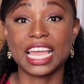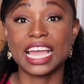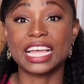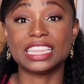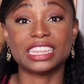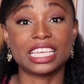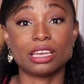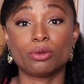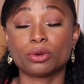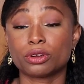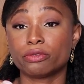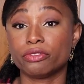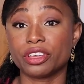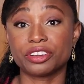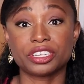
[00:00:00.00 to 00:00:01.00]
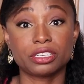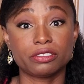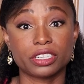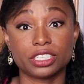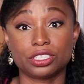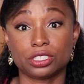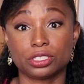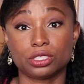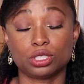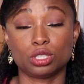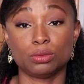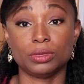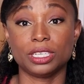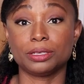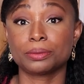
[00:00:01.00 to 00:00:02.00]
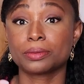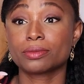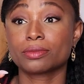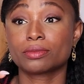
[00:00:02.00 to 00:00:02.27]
And they were very gracious to me.